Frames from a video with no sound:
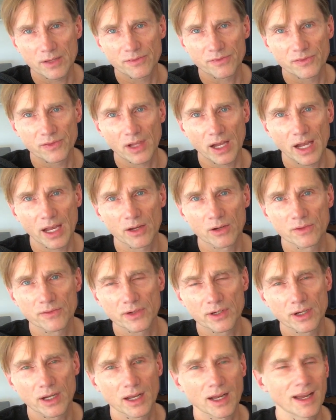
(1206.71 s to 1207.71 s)
fly
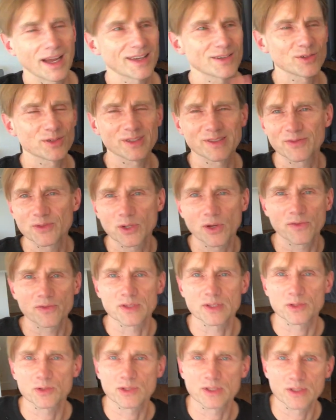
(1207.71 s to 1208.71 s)
over, I don't even know if
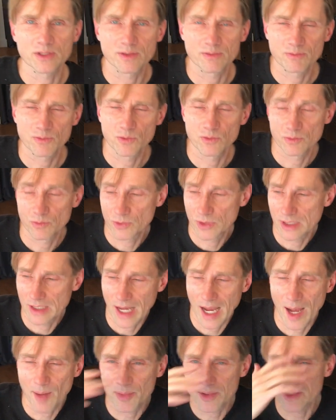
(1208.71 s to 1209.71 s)
this really
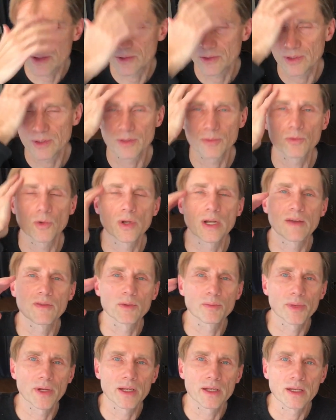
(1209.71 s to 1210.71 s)
happens or
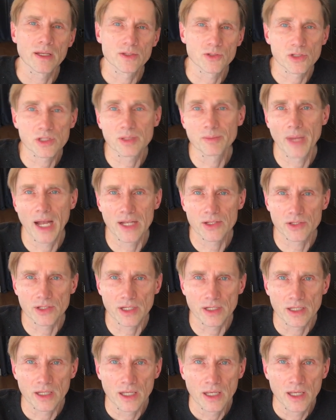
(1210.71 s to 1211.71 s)
whatever, but just imagine
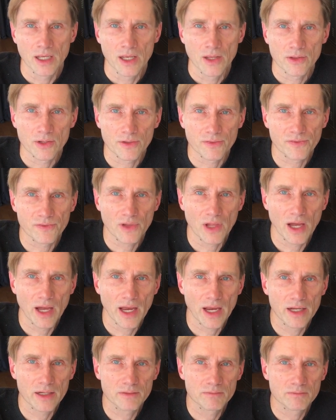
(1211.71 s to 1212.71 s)
it. They're
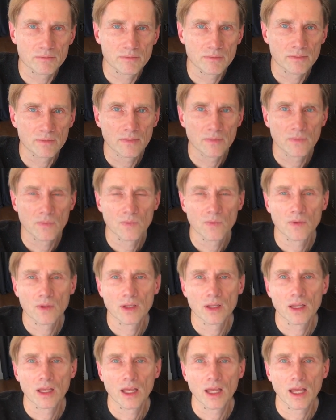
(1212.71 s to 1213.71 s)
flying
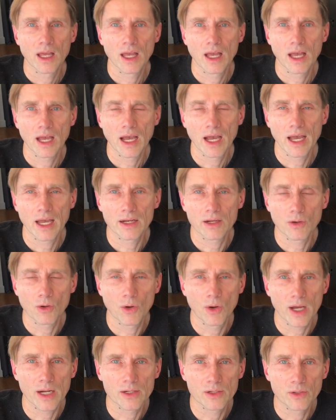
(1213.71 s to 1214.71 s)
at,
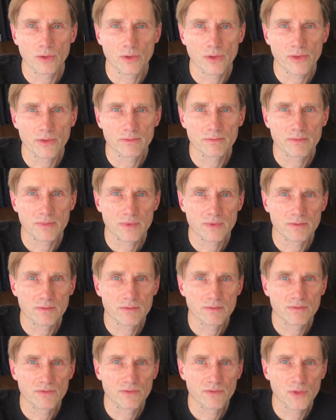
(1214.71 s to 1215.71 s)
I don't know, a
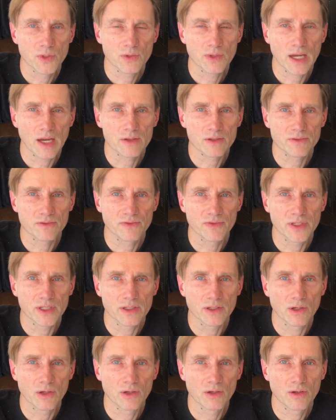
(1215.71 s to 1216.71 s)
few thousand
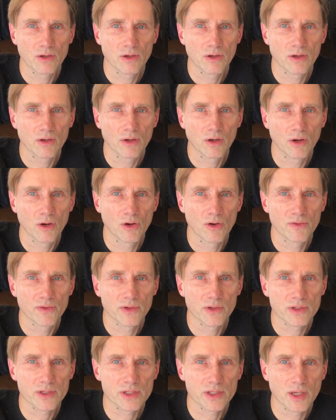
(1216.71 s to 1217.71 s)
feet
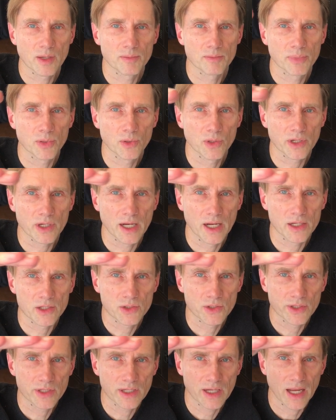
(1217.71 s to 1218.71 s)
over some poor
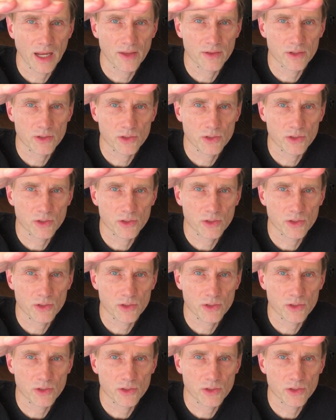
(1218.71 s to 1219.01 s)
country, and they're